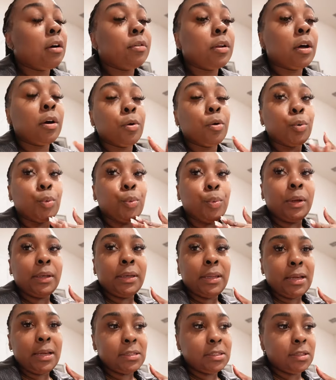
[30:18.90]
don't know what
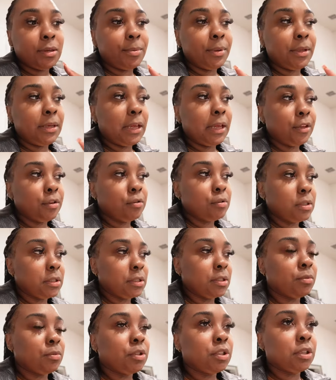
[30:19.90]
days it'll be. They usually
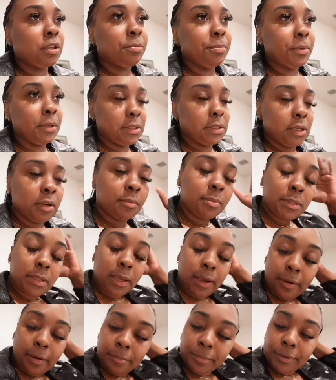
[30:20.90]
switch it up in the summertime,